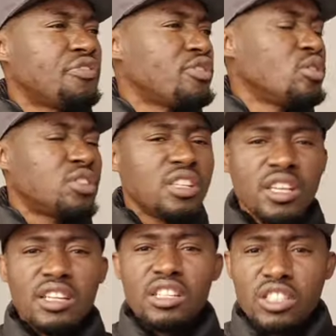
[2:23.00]
If you
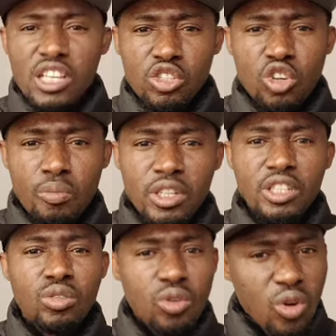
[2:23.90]
notice any change in your
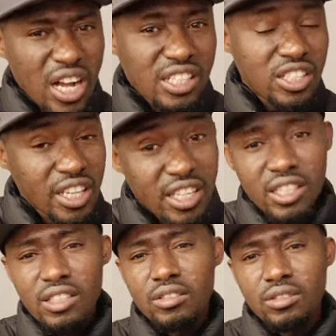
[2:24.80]
body, go and check
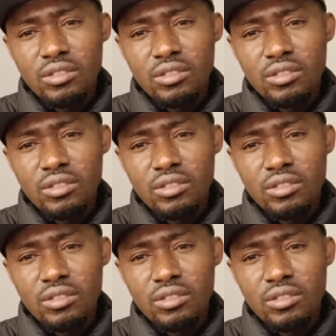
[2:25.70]
it.